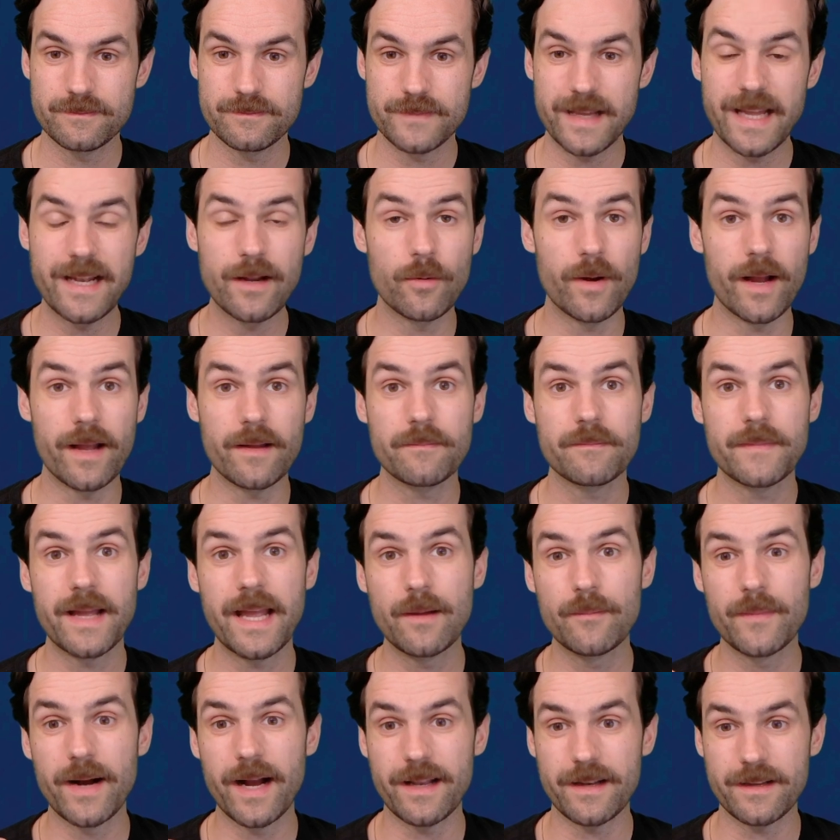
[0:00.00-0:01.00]
Anyway, A
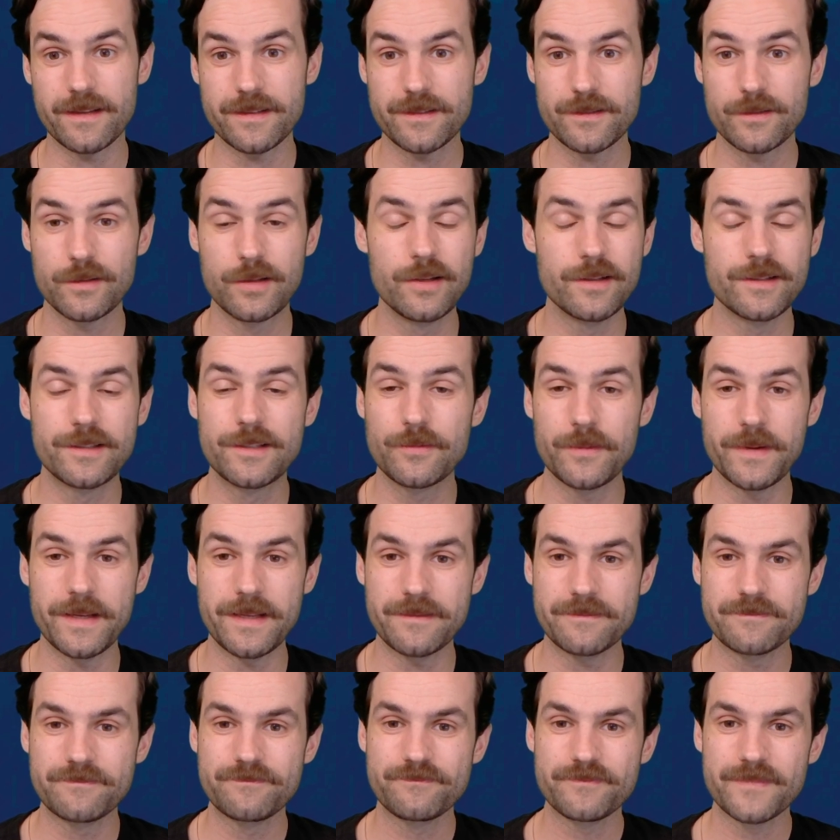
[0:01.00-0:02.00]
minus.
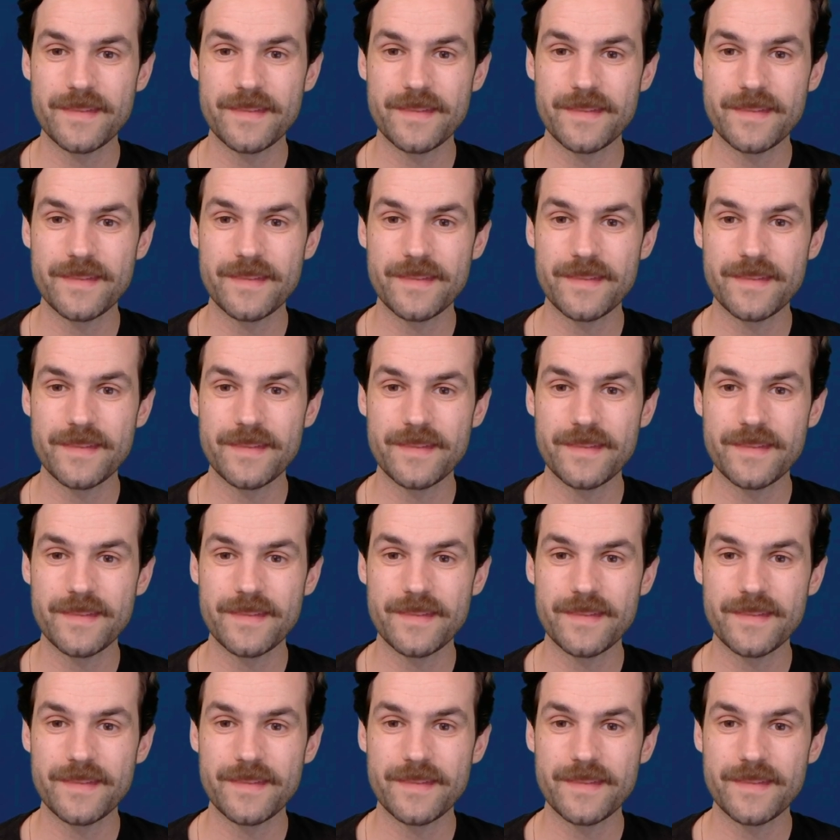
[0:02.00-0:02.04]
Sweet.